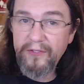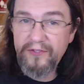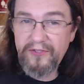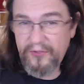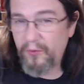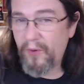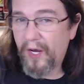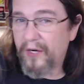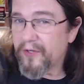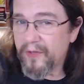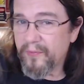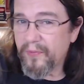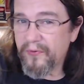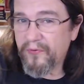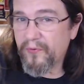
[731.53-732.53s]

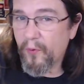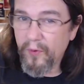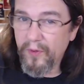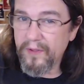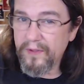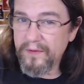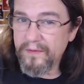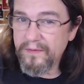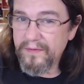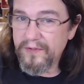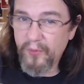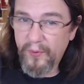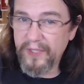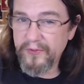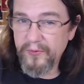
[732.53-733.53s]
200 before
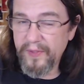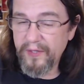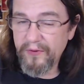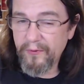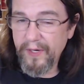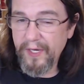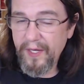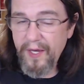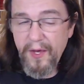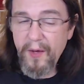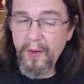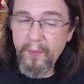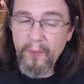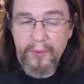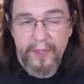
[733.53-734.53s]
2023.
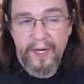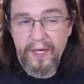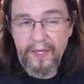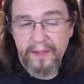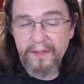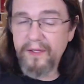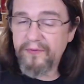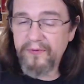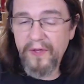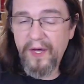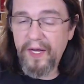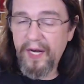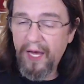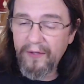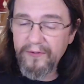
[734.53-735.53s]
But hey, if
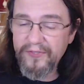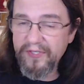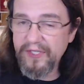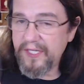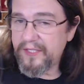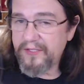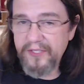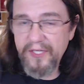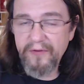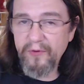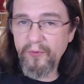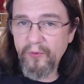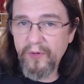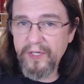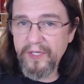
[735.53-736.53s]
not, I'll see each and
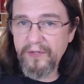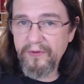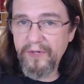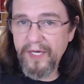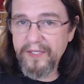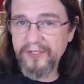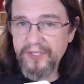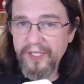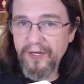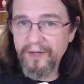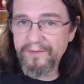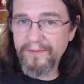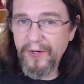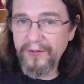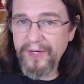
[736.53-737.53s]
every one of you next
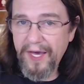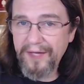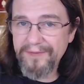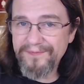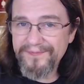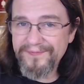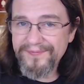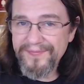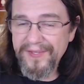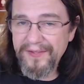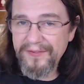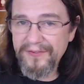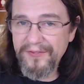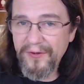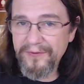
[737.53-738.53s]
year. Okay?
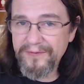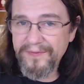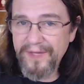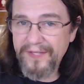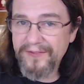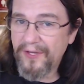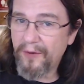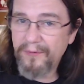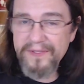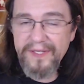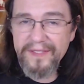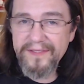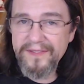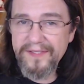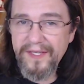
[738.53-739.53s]
So, as I always
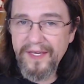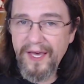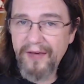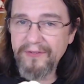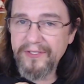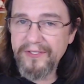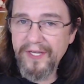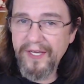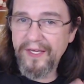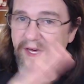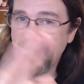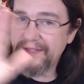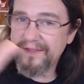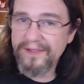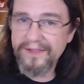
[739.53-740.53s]
like to say, have a good day,
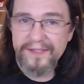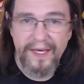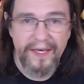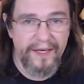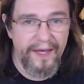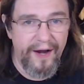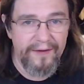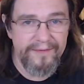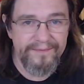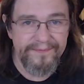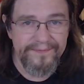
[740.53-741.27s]
guys, and take care.